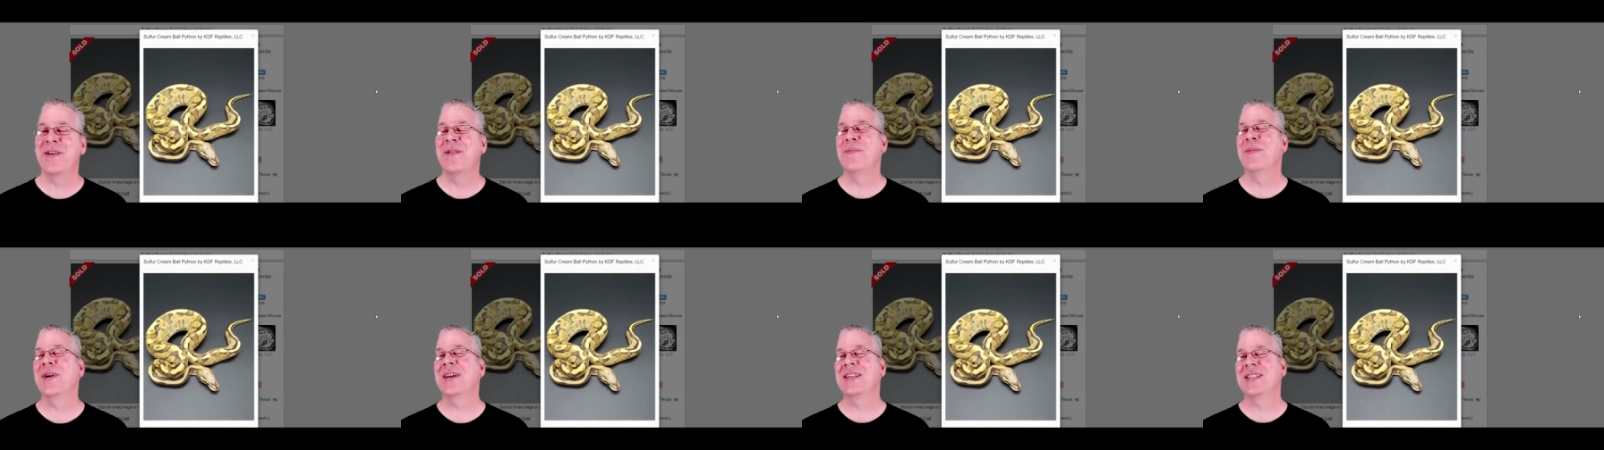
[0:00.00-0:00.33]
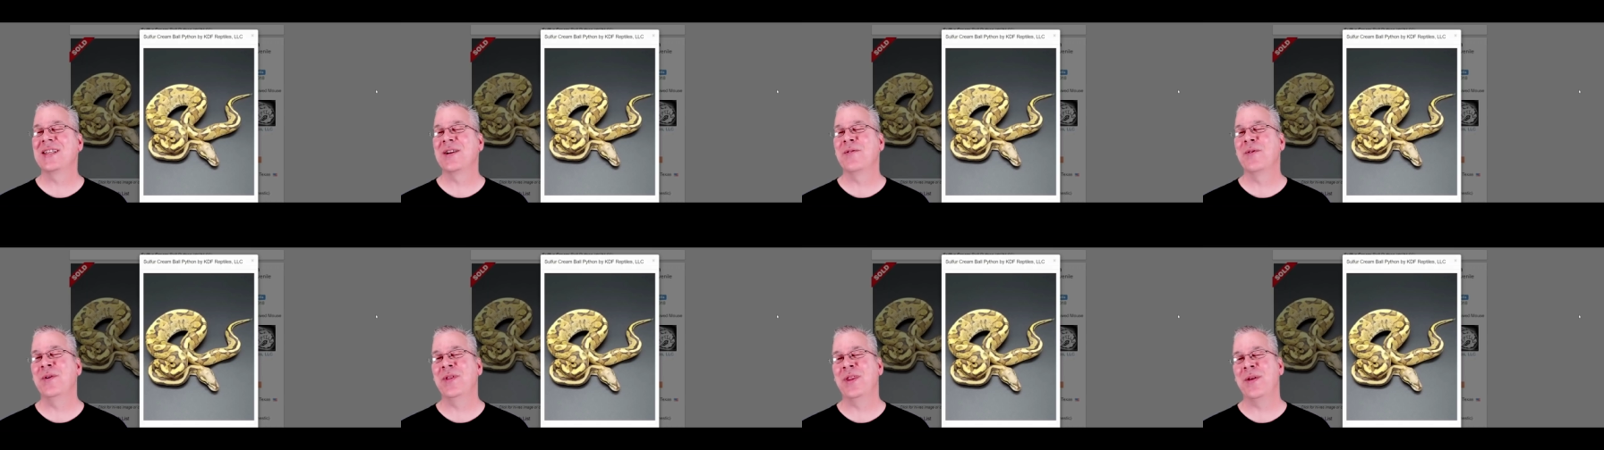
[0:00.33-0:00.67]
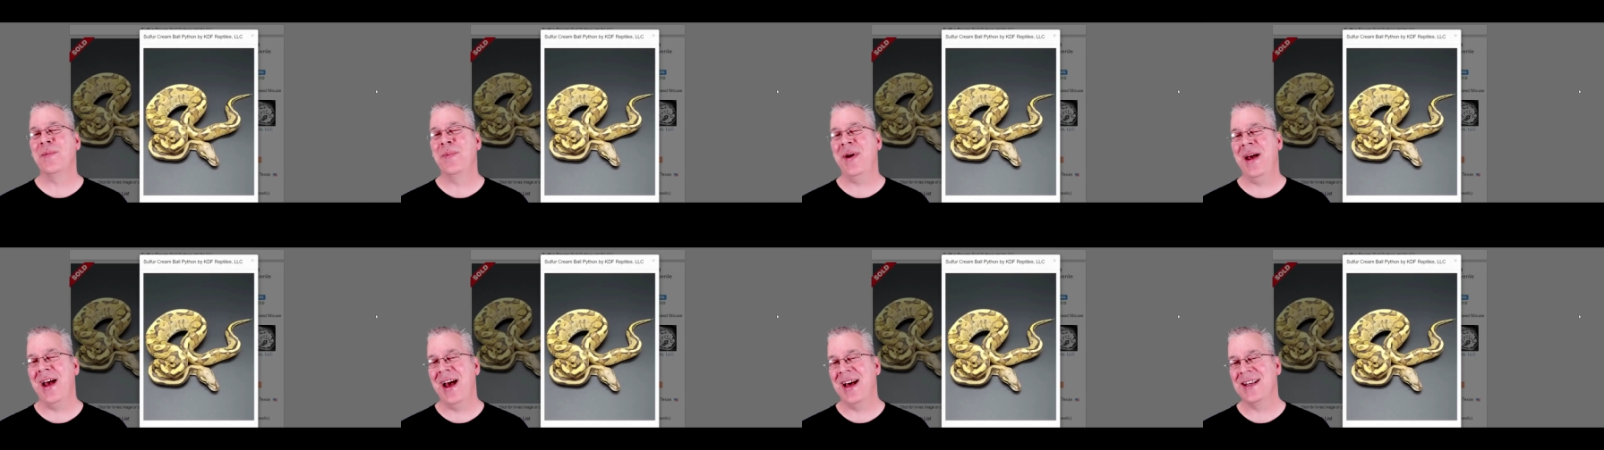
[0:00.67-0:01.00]
and mix it with
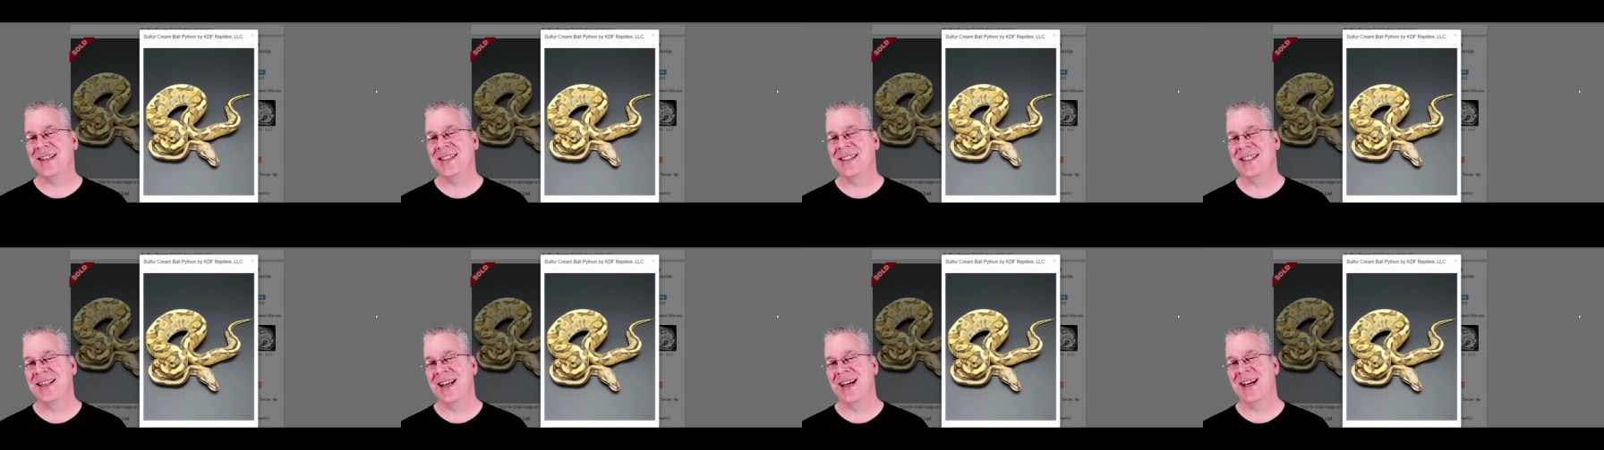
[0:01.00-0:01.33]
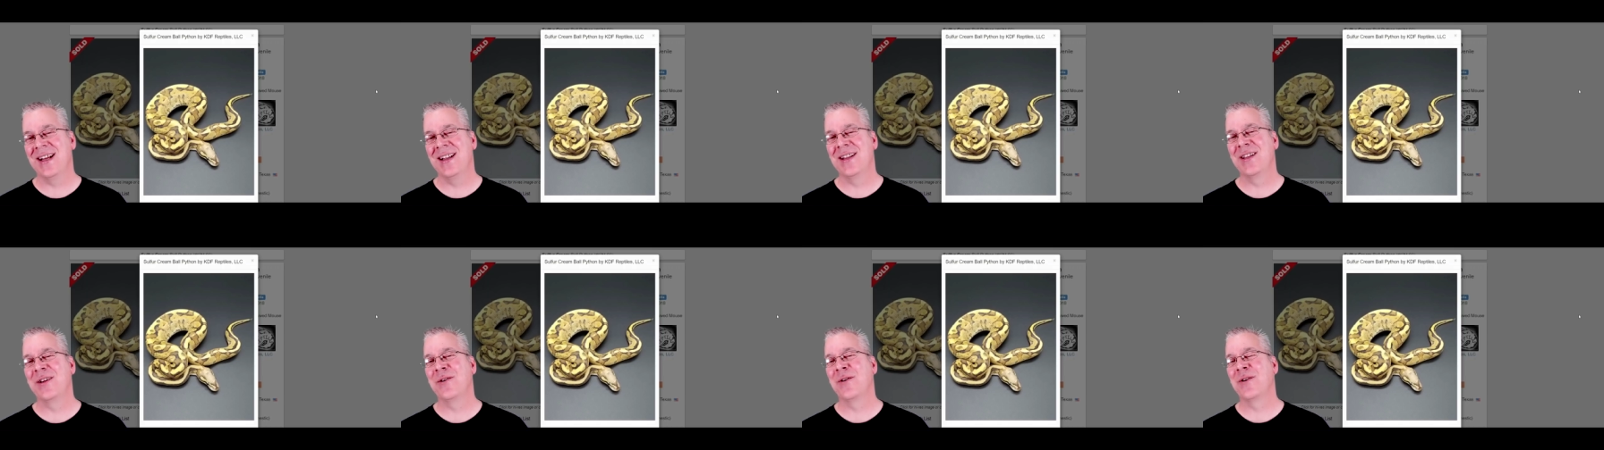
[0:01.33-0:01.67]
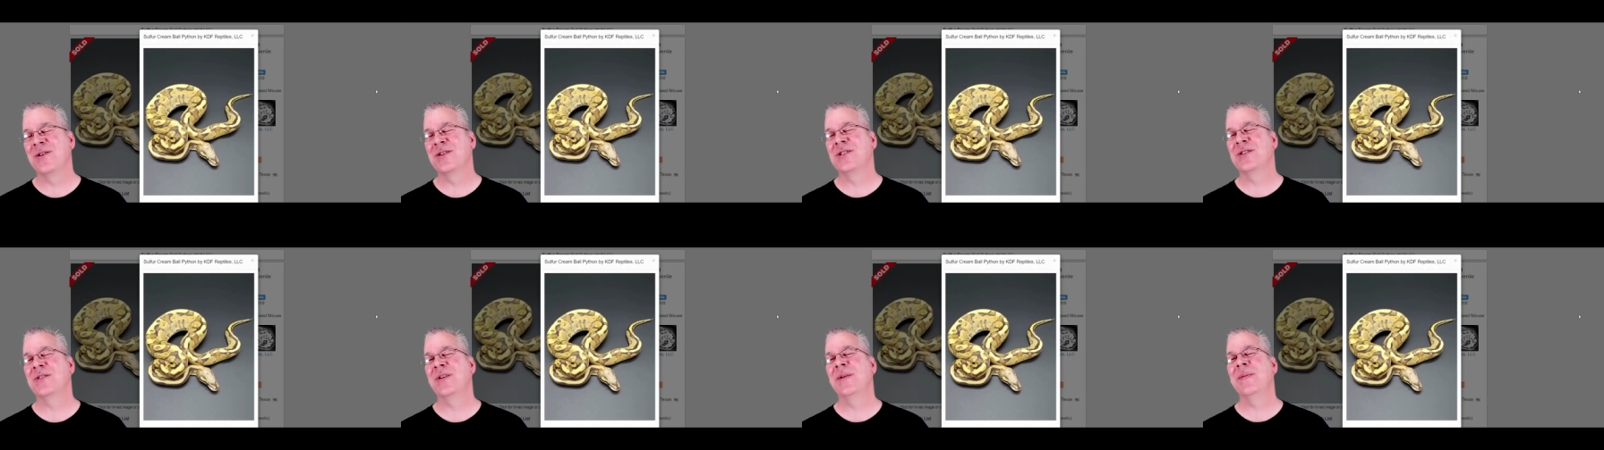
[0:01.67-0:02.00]
the pastel and the
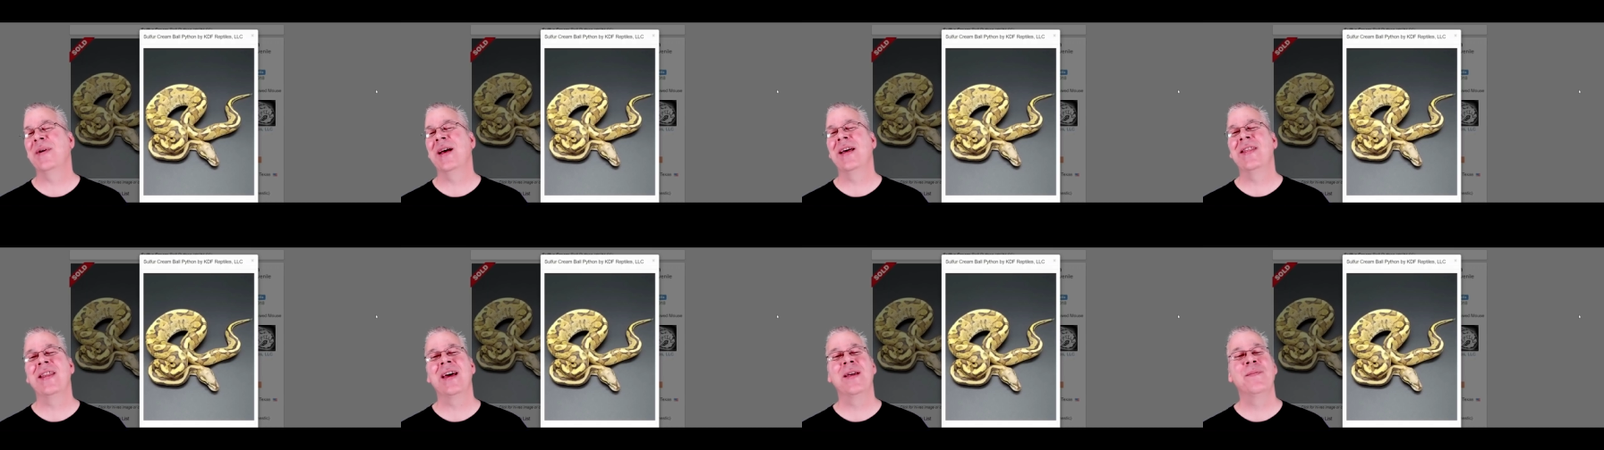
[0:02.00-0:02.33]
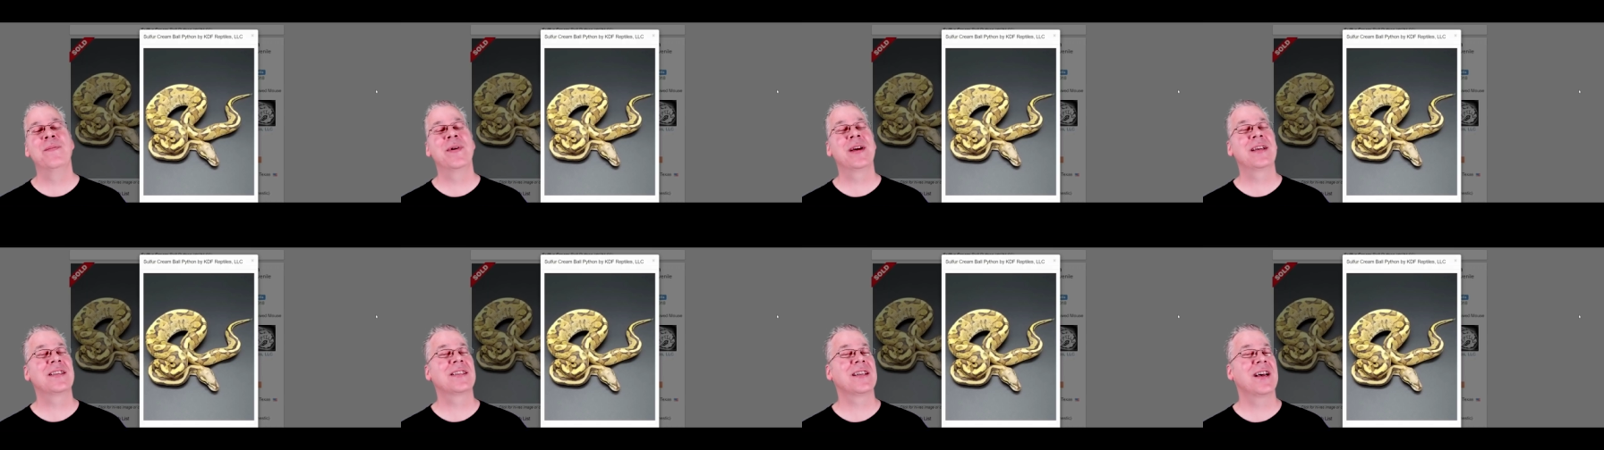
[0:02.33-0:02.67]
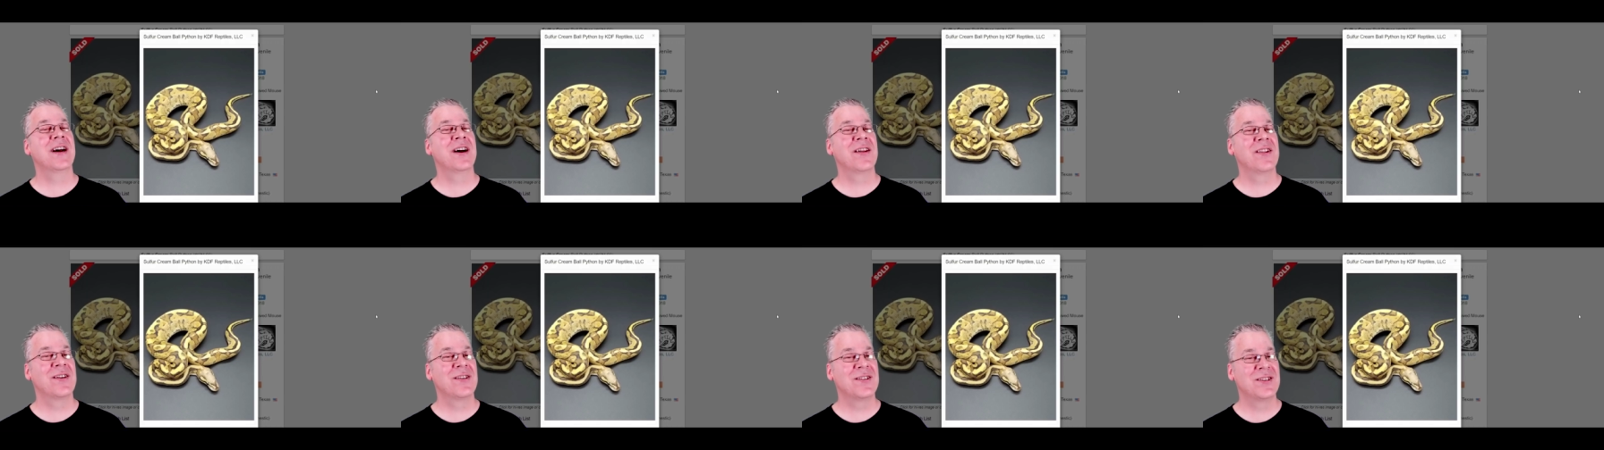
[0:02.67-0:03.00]
orange dream and then mix
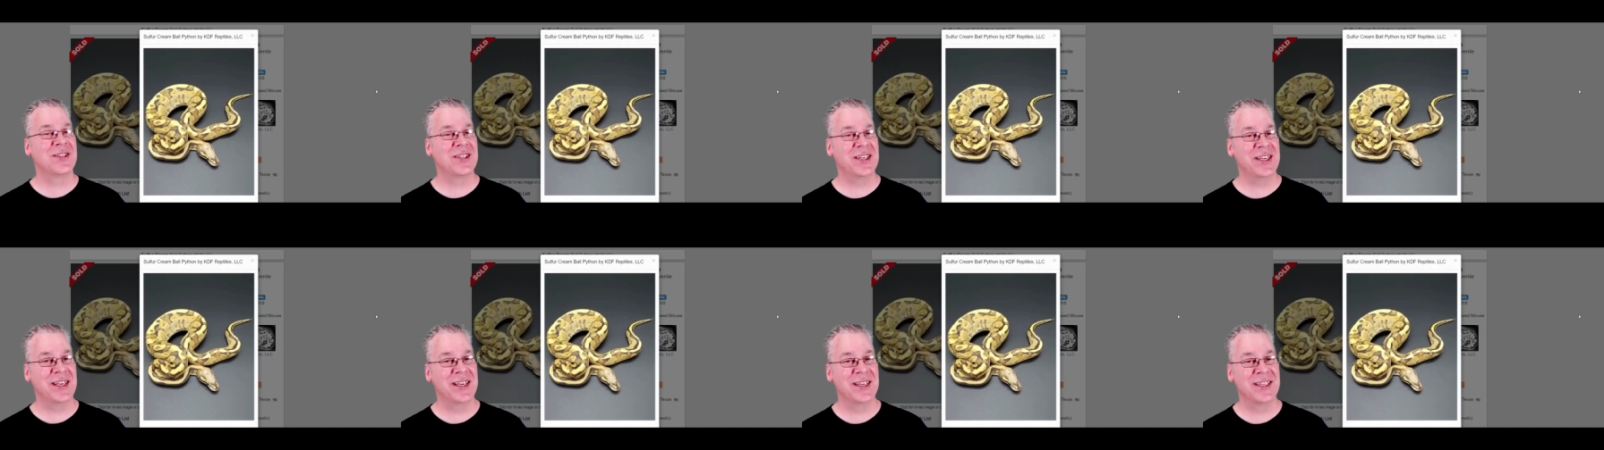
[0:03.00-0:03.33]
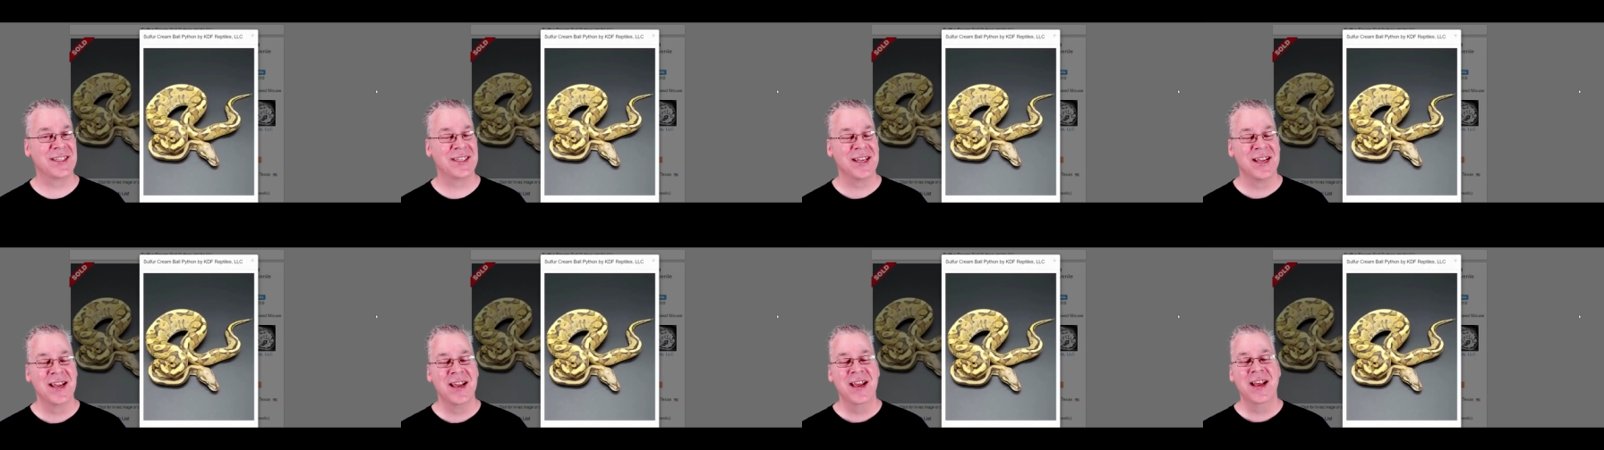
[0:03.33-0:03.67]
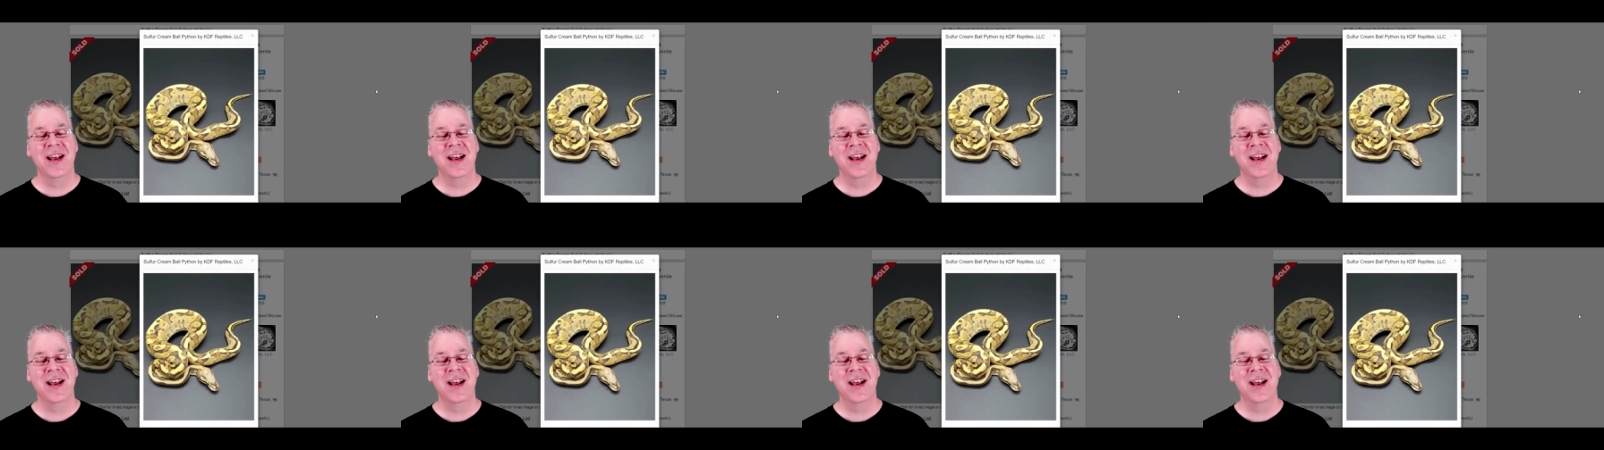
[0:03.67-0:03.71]
other genes